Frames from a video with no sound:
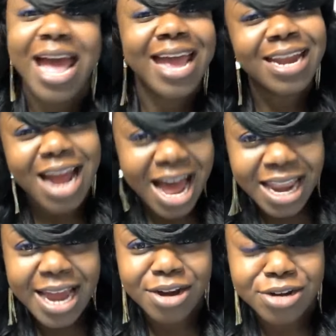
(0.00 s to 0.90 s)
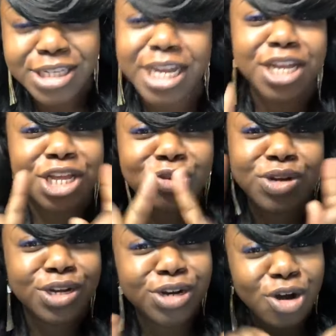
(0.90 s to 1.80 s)
and highlighters and cute
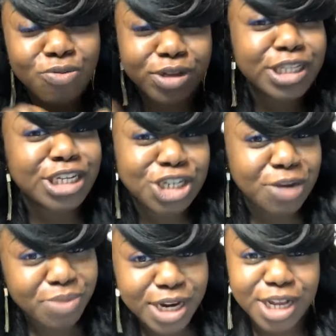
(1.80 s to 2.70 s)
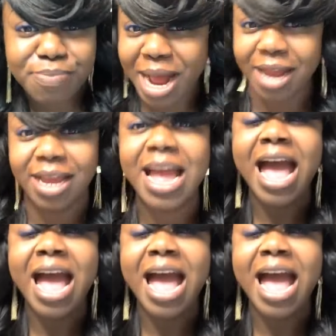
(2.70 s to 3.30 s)
little notebooks that you can put in your pocket.